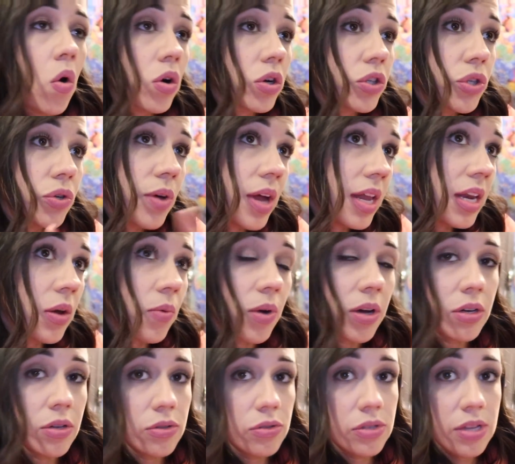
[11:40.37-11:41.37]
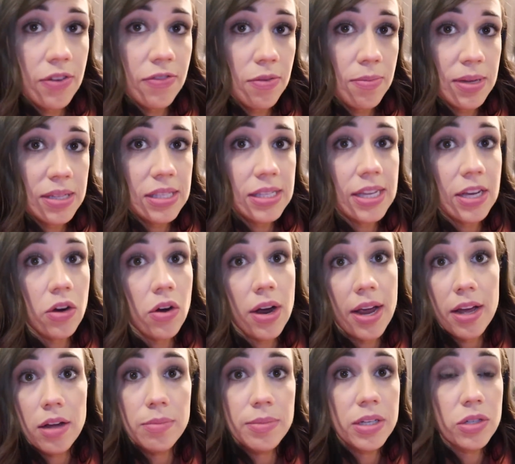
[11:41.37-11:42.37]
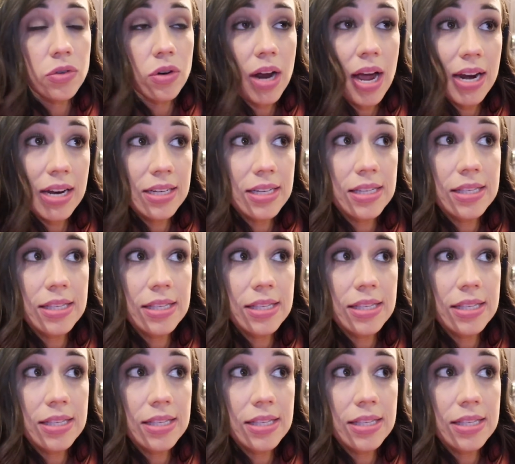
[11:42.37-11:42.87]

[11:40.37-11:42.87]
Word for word: or to anyone who's ever been sick or ailment or had a